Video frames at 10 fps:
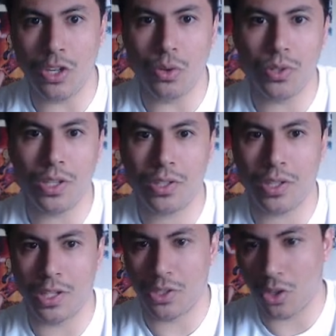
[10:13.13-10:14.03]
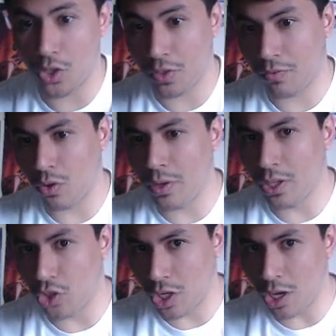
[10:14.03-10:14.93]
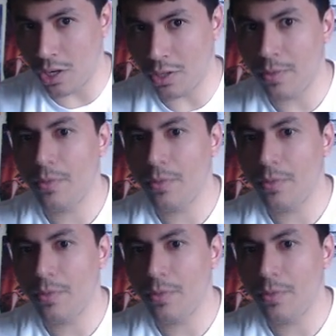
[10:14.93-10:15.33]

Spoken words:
use this as the cost of calling a G guard,